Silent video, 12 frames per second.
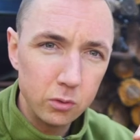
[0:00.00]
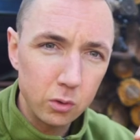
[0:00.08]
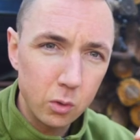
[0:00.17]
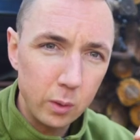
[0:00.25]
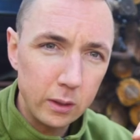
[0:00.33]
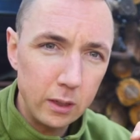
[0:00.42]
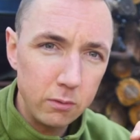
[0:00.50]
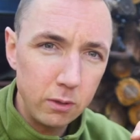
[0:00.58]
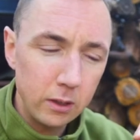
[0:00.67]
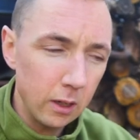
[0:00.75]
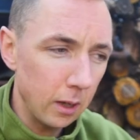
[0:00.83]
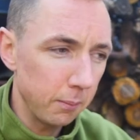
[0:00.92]
to quickly
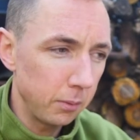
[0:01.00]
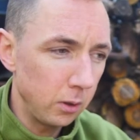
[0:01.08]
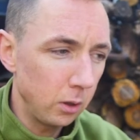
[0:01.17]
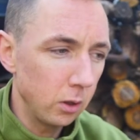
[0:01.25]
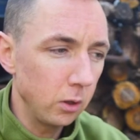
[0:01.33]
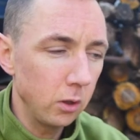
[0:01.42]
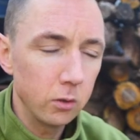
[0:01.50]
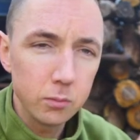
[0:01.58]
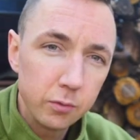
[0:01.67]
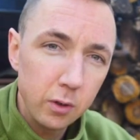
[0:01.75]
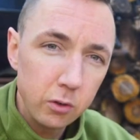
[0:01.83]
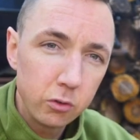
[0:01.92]
recap, you can use
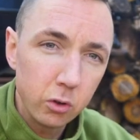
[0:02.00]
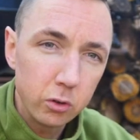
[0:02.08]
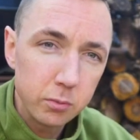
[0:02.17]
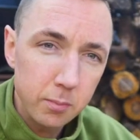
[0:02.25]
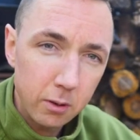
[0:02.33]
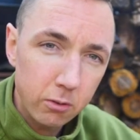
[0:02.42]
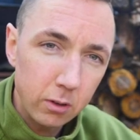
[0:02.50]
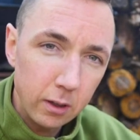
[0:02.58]
first choice macro